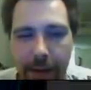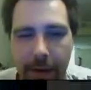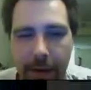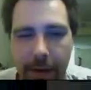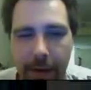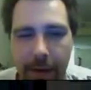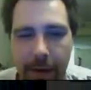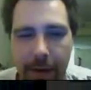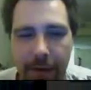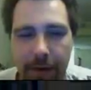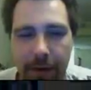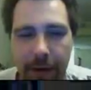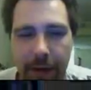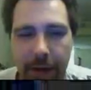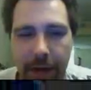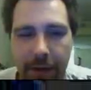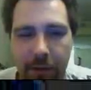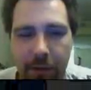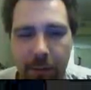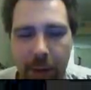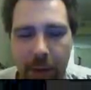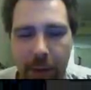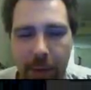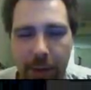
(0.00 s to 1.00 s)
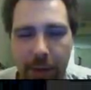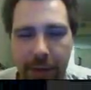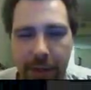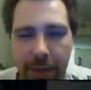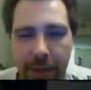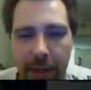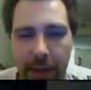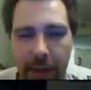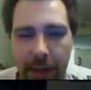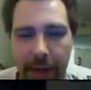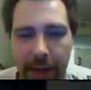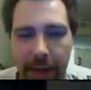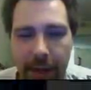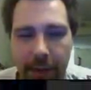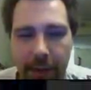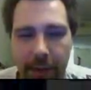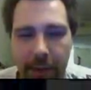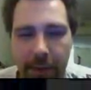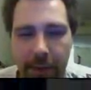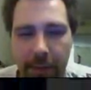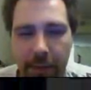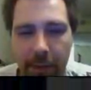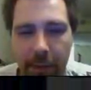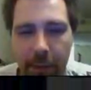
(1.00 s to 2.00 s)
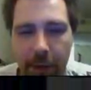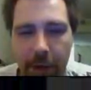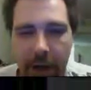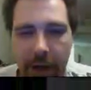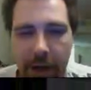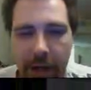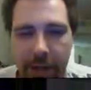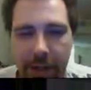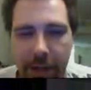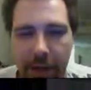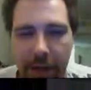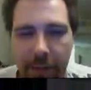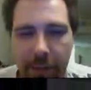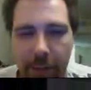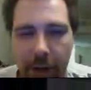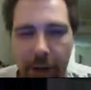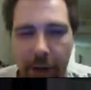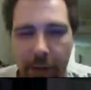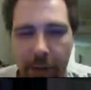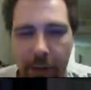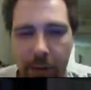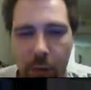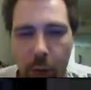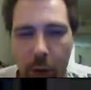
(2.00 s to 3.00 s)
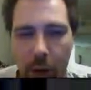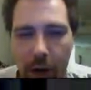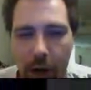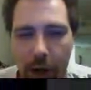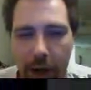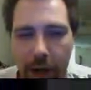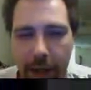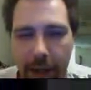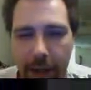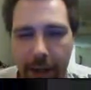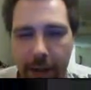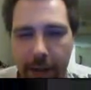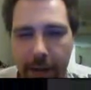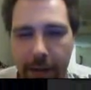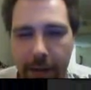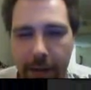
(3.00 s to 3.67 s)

If you guys remember just how laggy it was before. Now, I still have problems walking.